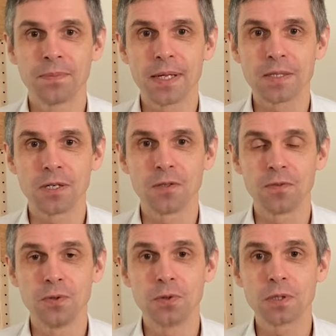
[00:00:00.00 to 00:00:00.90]
That's
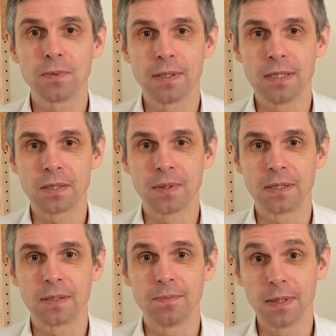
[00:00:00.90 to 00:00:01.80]
often used when these
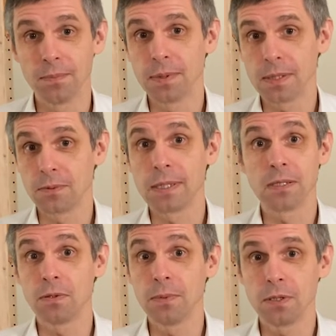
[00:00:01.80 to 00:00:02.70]
quantum numbers arise
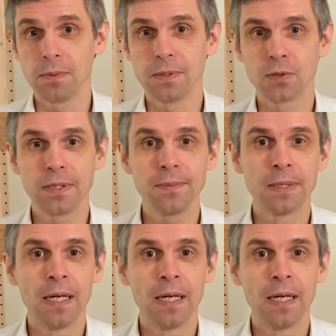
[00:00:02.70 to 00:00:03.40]
from a symmetry,